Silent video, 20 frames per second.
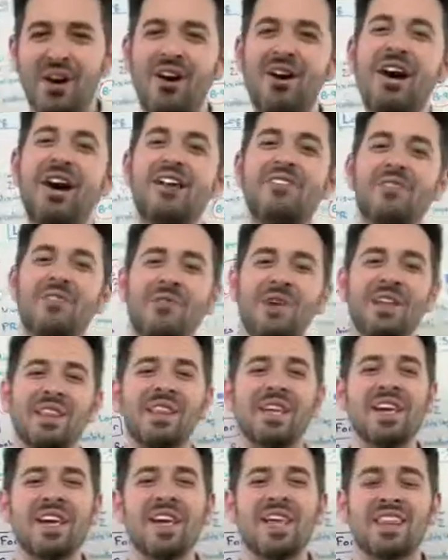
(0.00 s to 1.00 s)
All right,
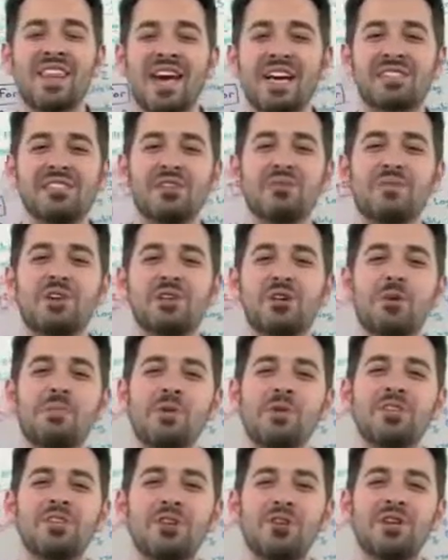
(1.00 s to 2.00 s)
everyone. Thanks so much.
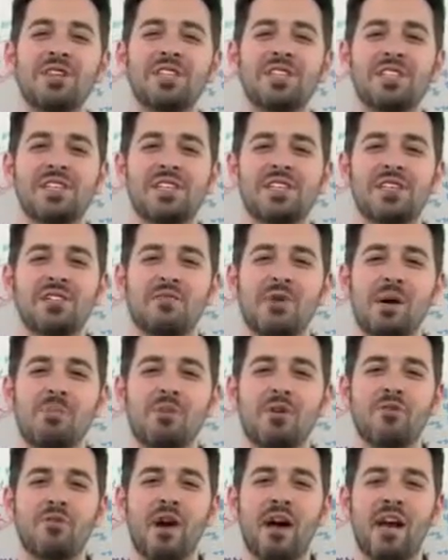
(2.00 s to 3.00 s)
Hope you enjoyed this edition of
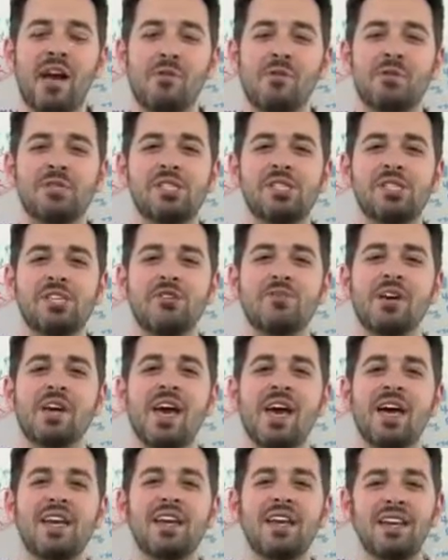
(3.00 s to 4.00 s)
Whiteboard Friday. We'll see you
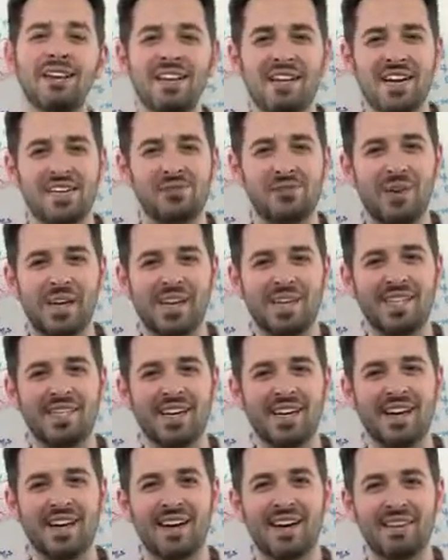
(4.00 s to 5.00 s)
again next
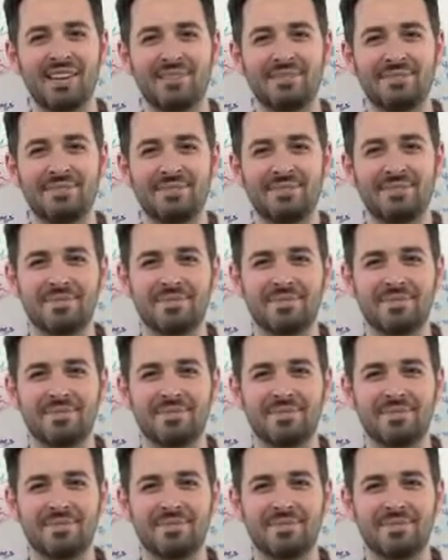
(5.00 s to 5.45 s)
week. Take care.